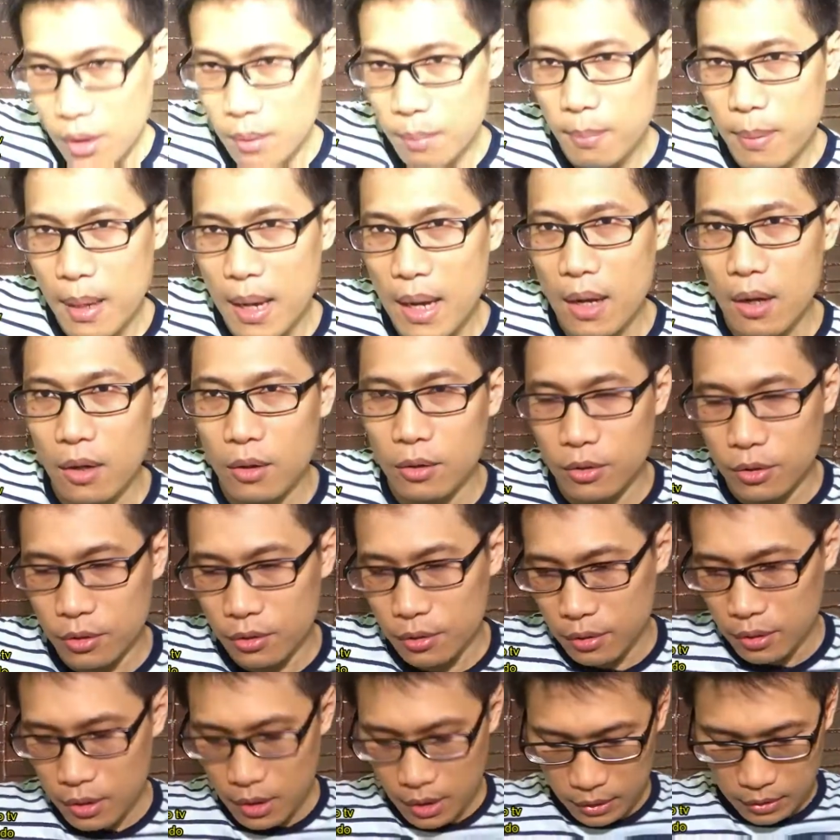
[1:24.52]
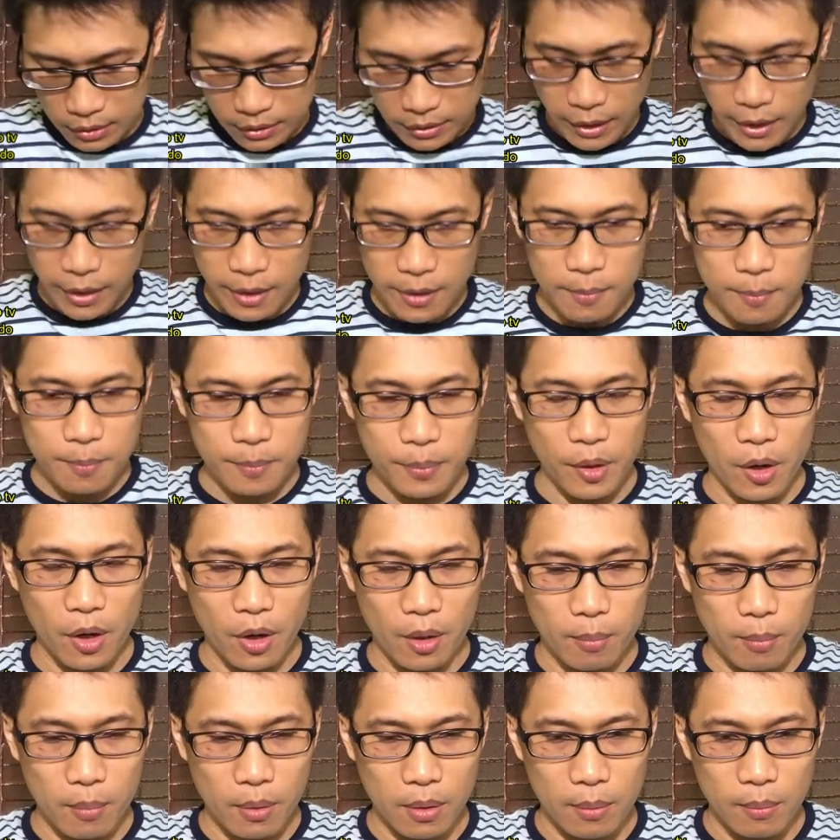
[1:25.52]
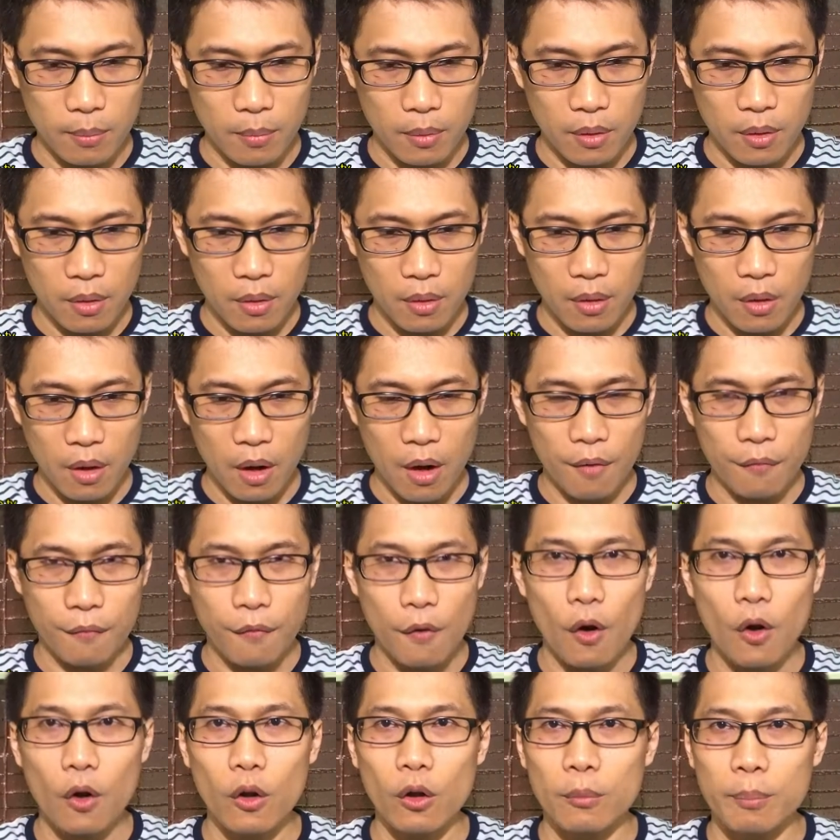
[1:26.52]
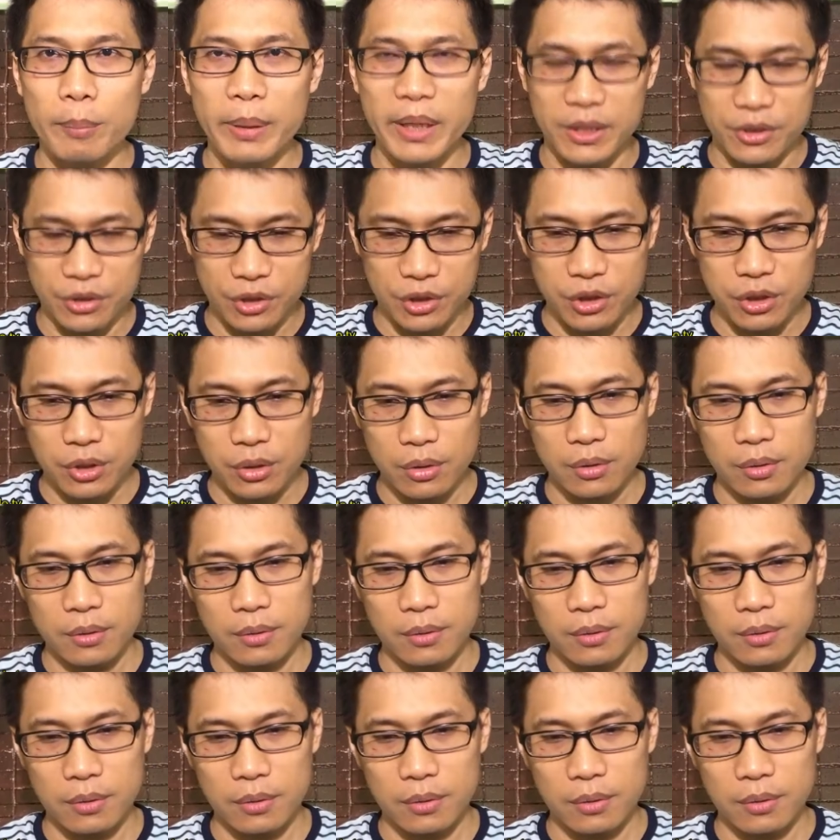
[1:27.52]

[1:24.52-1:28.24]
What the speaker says: about the same problem of all Beats.